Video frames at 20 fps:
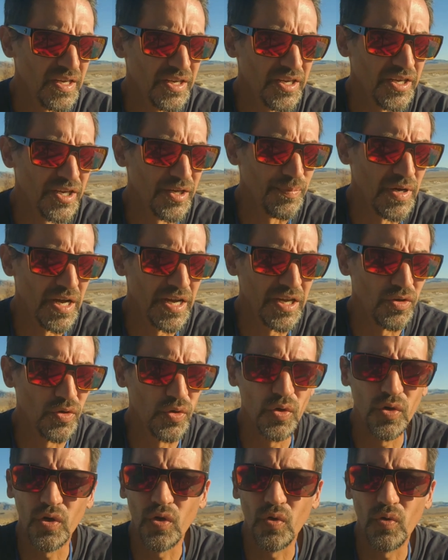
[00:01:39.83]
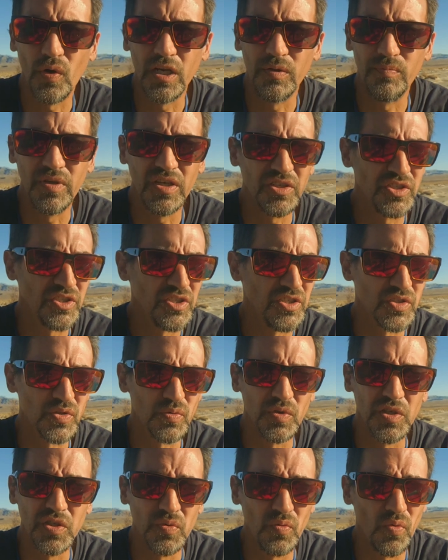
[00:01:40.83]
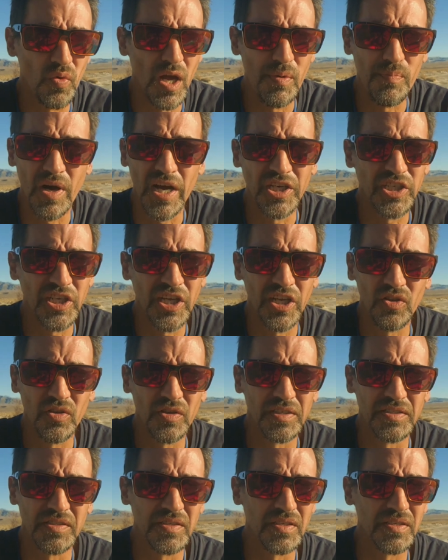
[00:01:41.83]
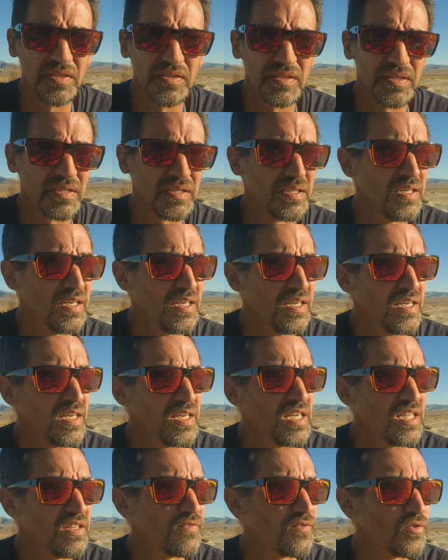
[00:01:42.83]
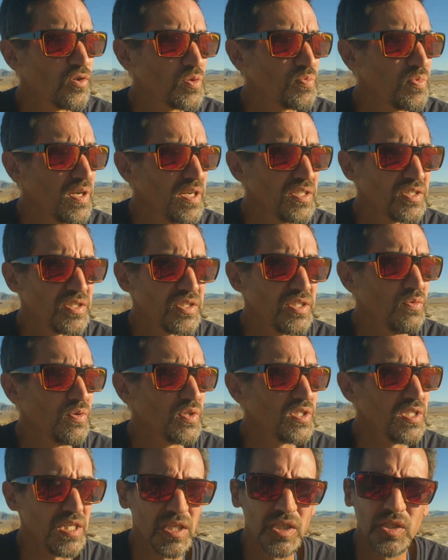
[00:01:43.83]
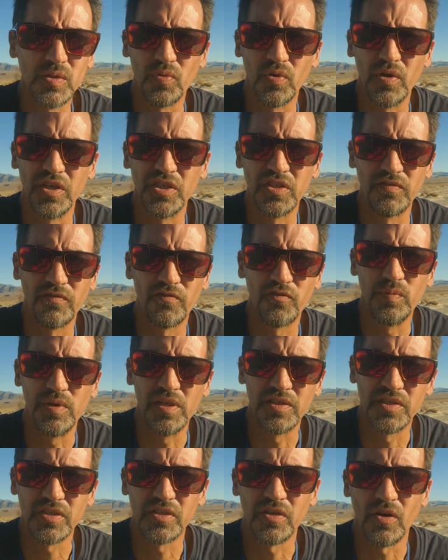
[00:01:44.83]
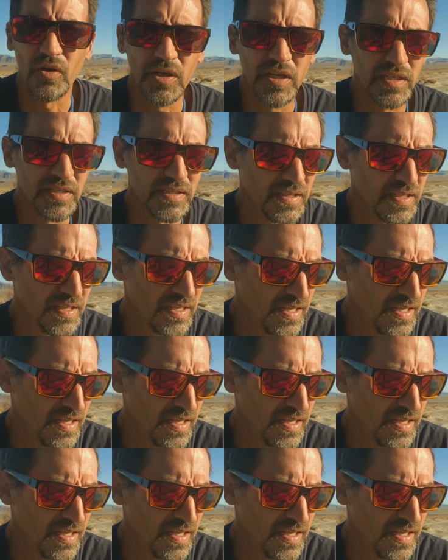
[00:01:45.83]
I owe her quite a bit. She's the reason why my channel exists in the first place. She was the inspiration for me to start it.